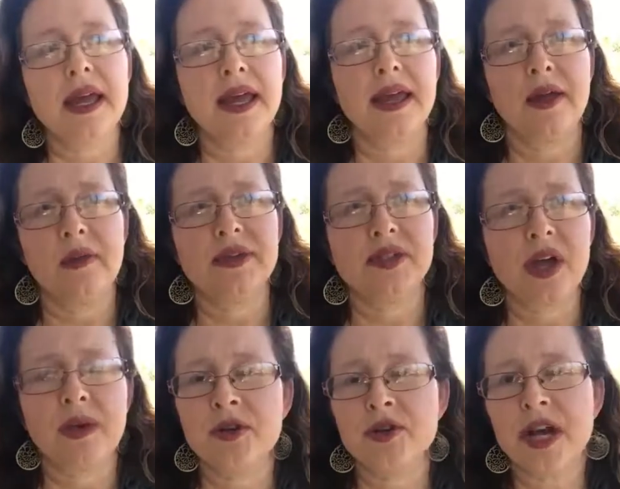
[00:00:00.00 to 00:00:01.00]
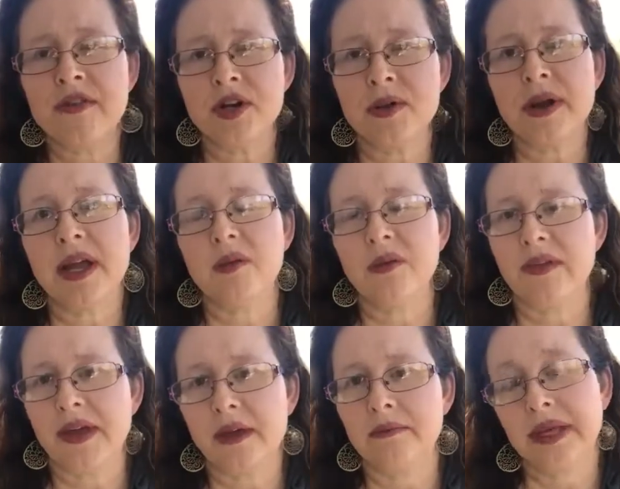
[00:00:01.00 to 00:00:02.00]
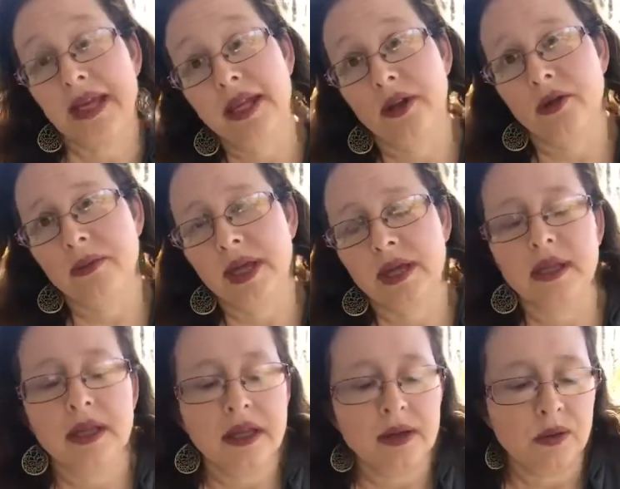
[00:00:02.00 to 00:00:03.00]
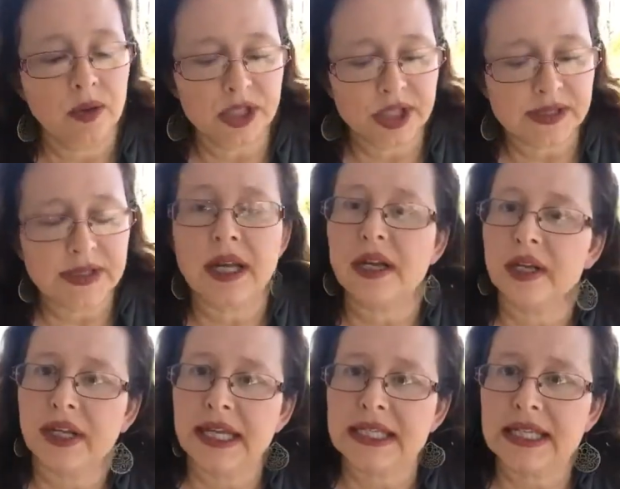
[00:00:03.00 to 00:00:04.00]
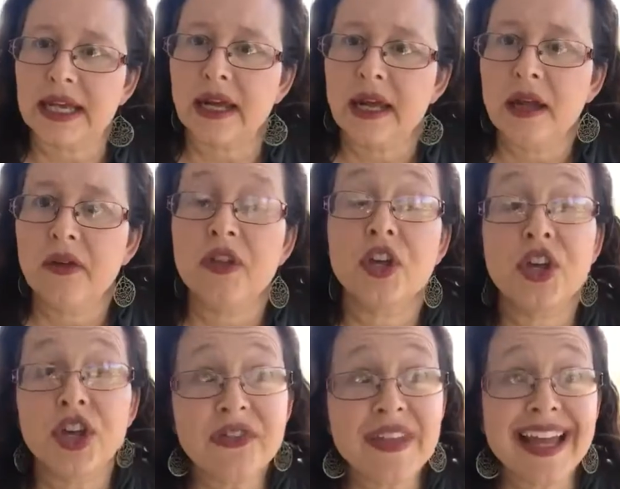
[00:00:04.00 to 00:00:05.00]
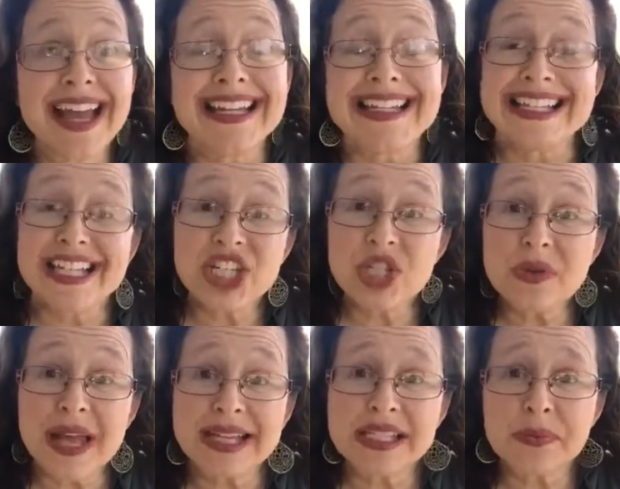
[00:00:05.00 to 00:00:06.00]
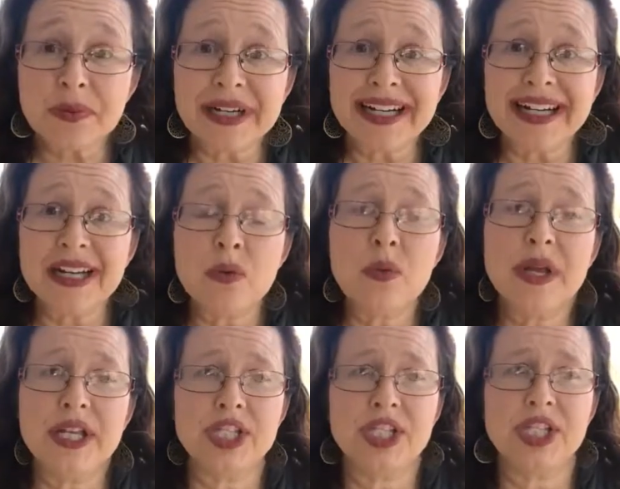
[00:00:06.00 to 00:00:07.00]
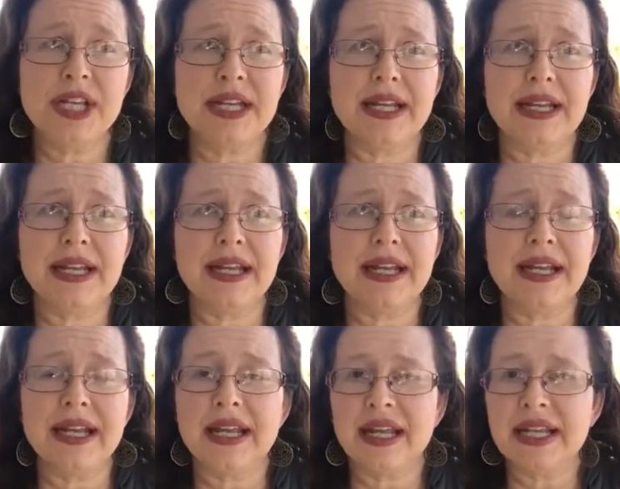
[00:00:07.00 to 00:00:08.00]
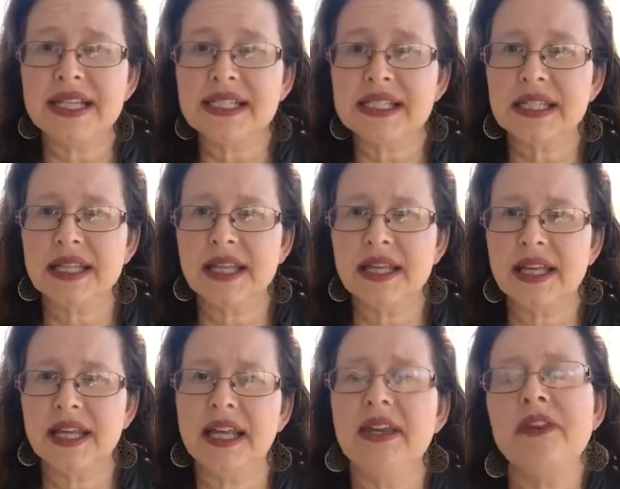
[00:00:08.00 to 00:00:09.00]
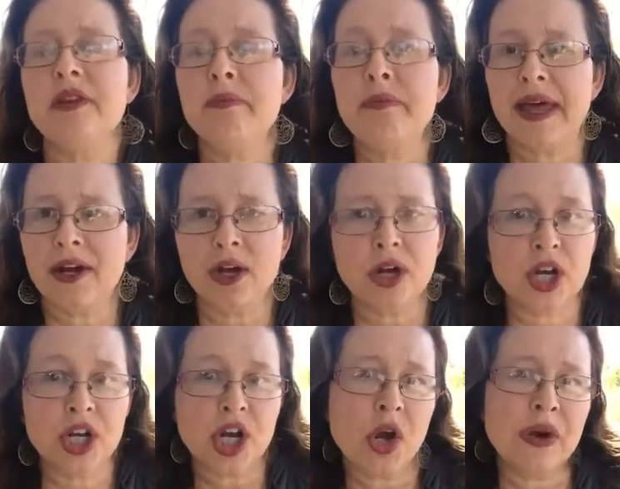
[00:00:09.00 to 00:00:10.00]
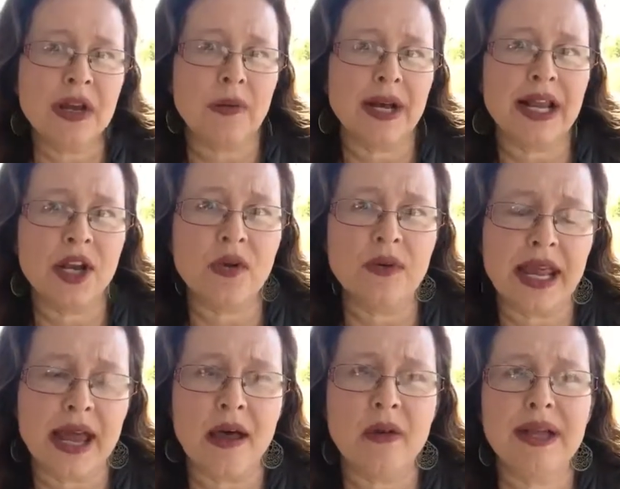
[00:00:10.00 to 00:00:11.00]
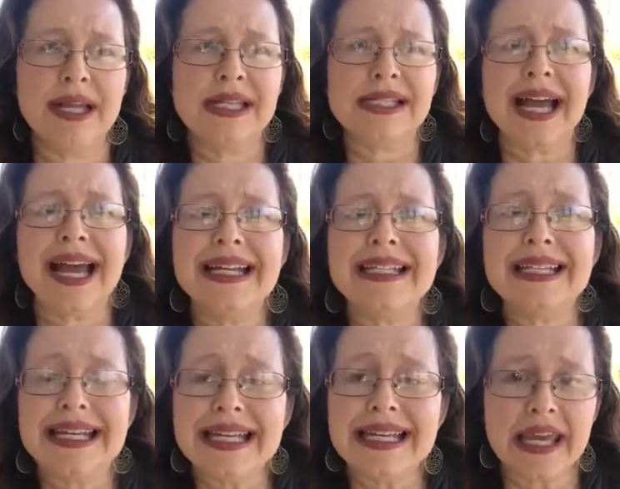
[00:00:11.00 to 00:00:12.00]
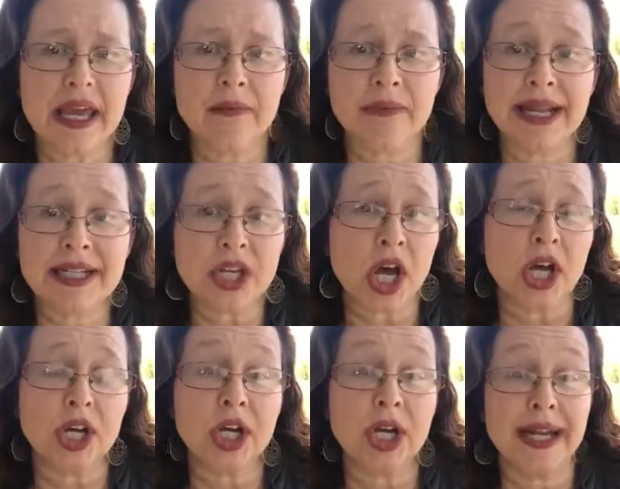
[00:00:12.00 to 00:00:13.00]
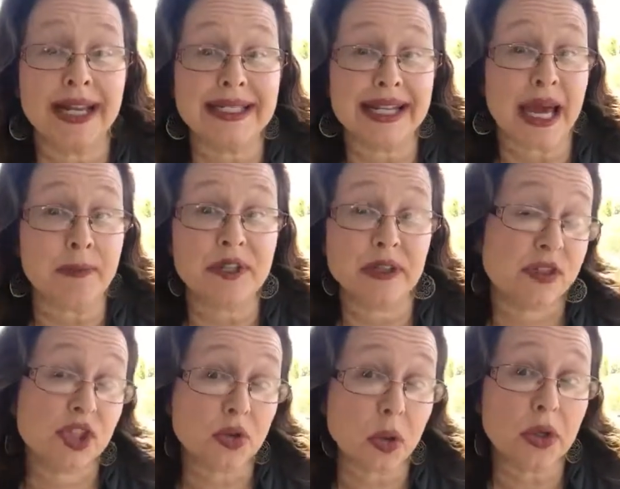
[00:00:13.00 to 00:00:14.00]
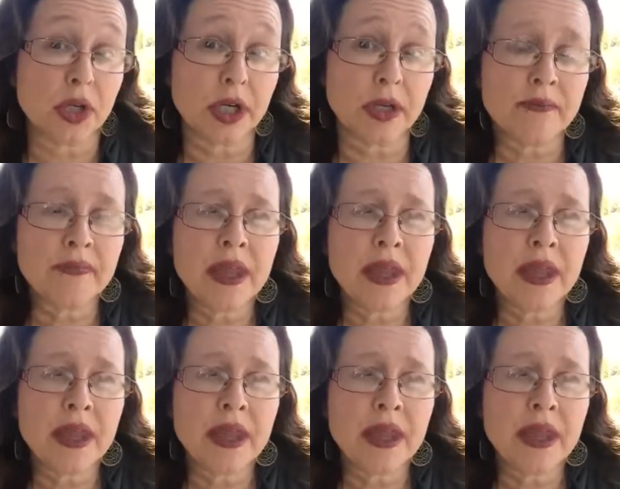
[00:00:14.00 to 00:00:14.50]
And so I've been driving around without my get-home bag, which is not a good idea. The good thing I did do last spring, which is even better knowing what I know now, is I did get my daughter an adaptive stroller,